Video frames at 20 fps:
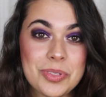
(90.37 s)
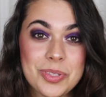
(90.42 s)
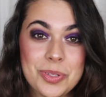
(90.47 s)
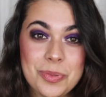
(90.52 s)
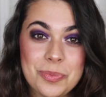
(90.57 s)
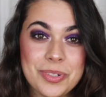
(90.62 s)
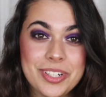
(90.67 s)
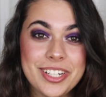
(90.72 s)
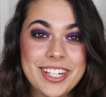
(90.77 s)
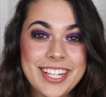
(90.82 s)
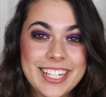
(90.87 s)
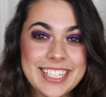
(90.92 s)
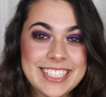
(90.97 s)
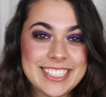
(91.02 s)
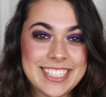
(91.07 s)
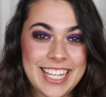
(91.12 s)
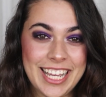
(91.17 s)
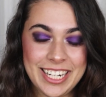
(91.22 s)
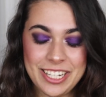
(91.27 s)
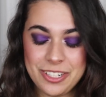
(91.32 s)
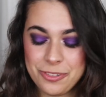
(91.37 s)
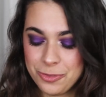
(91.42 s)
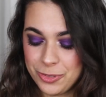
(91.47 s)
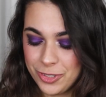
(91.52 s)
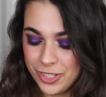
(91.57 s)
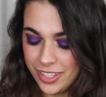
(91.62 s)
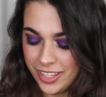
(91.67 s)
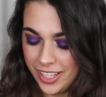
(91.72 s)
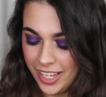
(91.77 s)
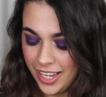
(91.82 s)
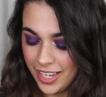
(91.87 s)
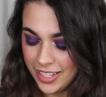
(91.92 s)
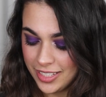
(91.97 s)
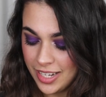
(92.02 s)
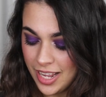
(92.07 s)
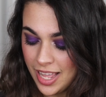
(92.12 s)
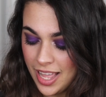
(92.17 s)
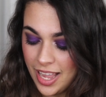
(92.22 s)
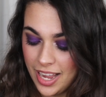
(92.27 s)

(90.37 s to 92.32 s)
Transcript: super excited for that.